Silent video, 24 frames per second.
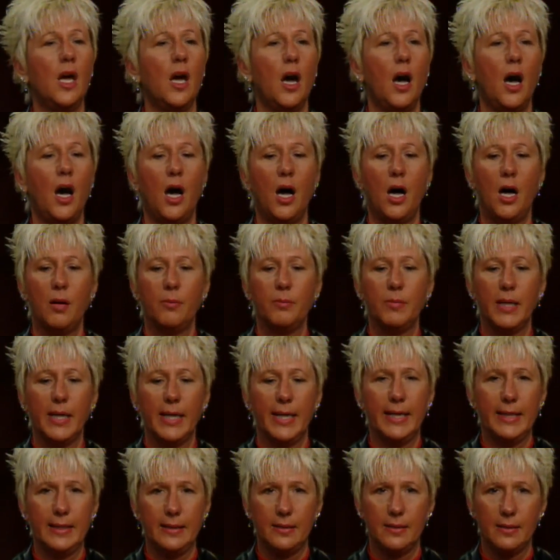um,
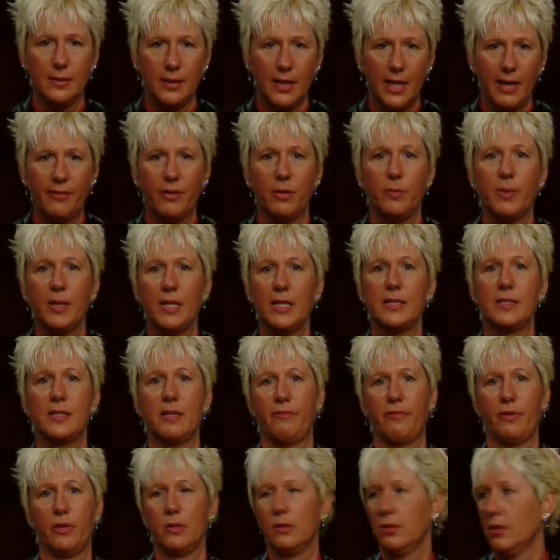and everybody's
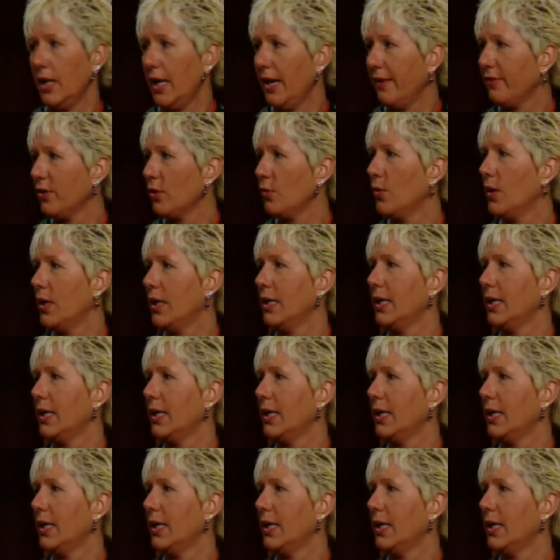different. Everyone